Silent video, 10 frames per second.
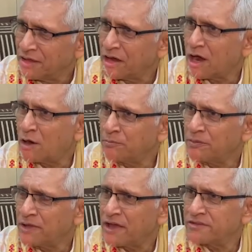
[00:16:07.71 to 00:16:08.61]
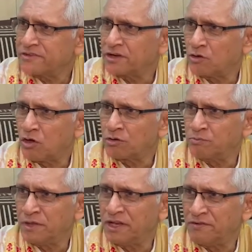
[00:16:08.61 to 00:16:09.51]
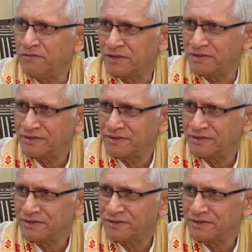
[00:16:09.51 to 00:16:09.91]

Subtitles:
Come as a non-believer